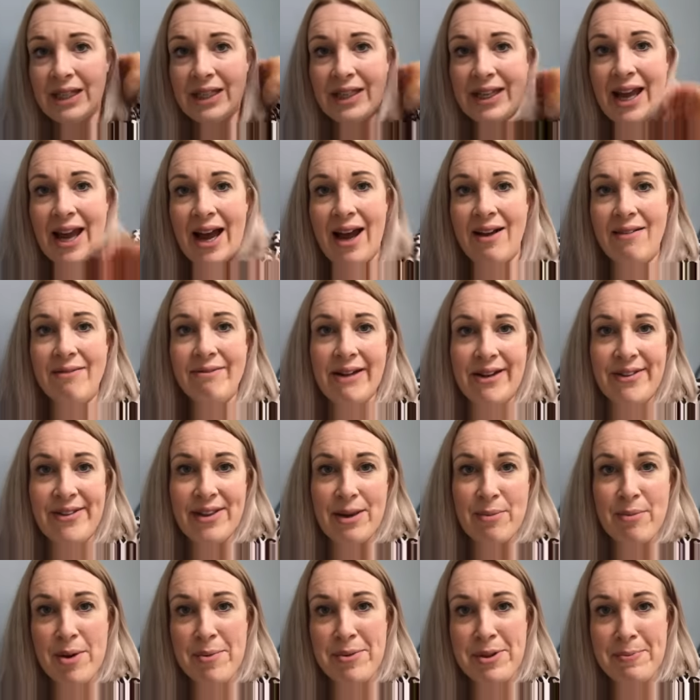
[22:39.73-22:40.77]
think
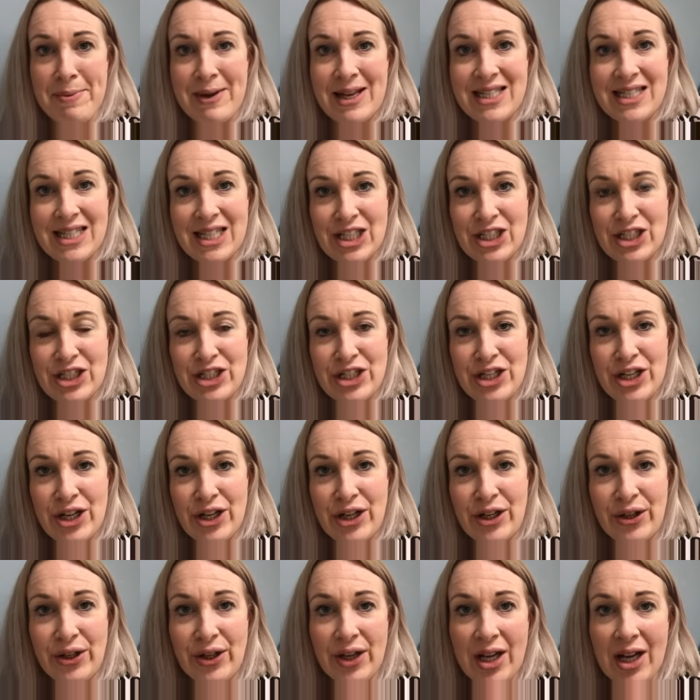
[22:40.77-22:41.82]
that might be the best thing to
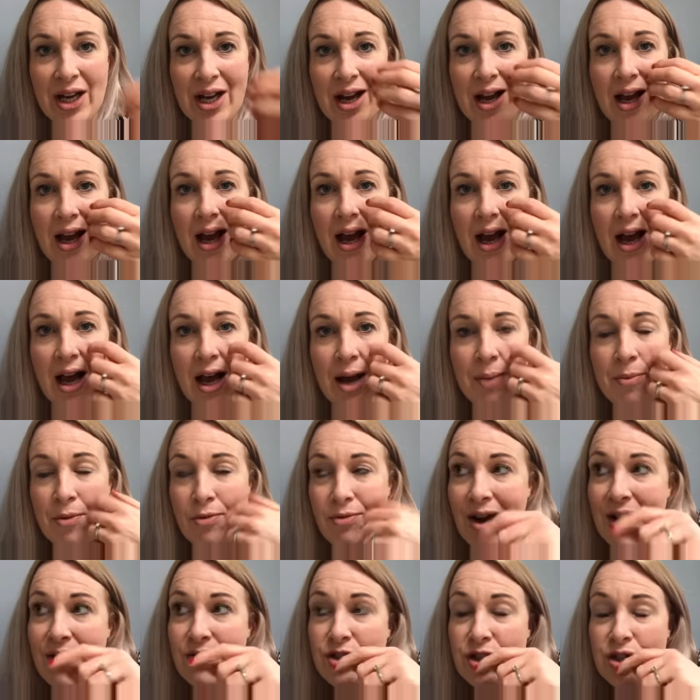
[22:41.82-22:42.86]
do.
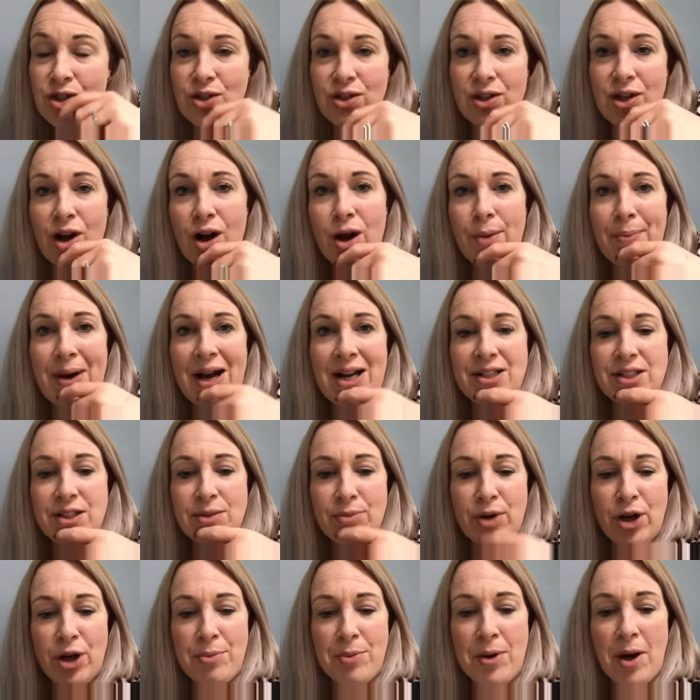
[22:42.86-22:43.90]
Ralph's just on the iPad at the
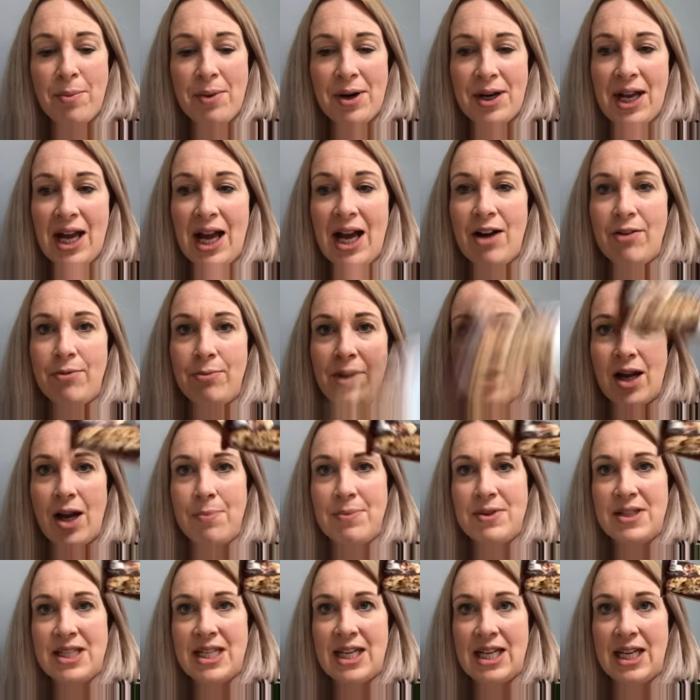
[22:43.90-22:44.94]
moment. I'm going to have my
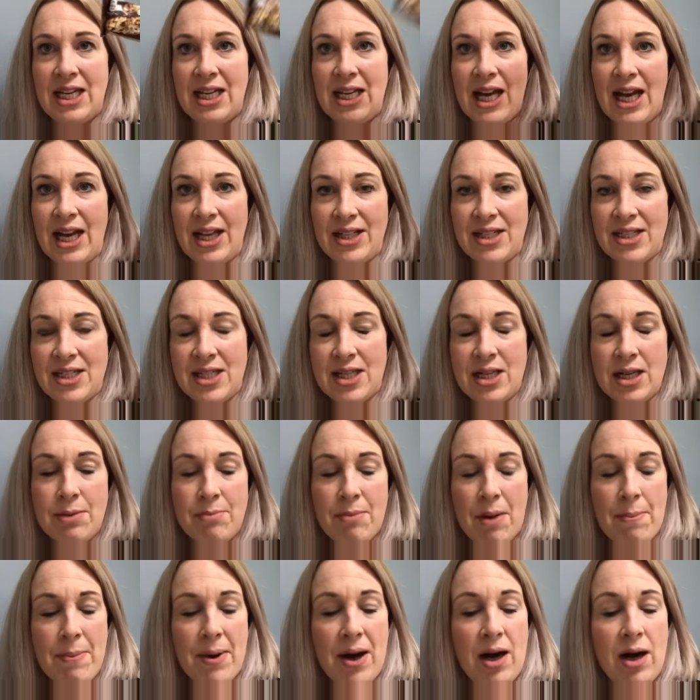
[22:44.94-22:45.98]
cup of tea and
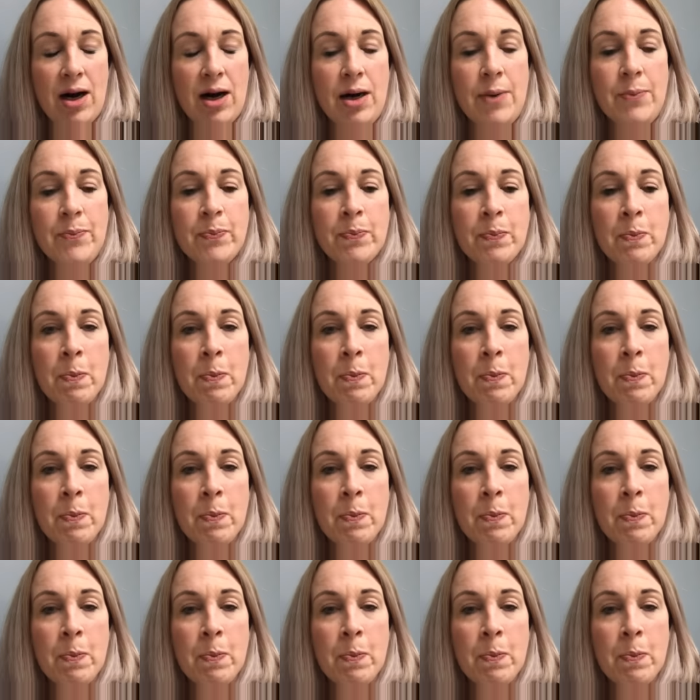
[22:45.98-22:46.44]
my bar.